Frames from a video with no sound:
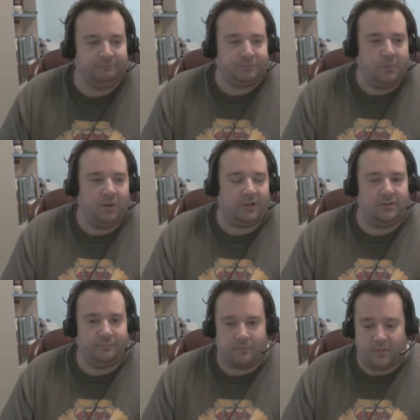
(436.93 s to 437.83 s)
But
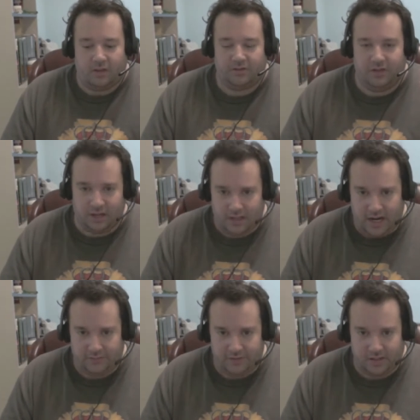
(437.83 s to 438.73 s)
there's another
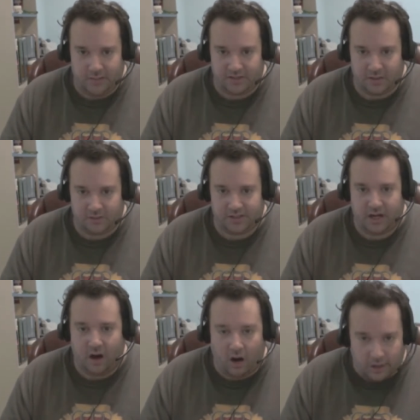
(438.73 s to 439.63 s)
kind of DRM, as I was saying,
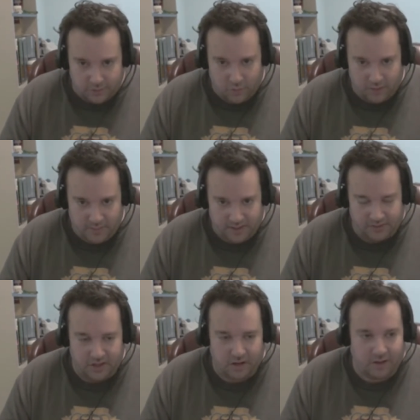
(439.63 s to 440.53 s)
hardware-based
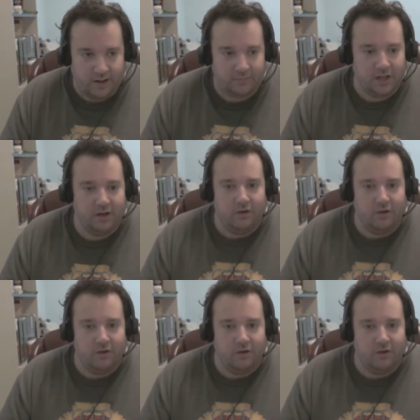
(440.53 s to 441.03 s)
DRM,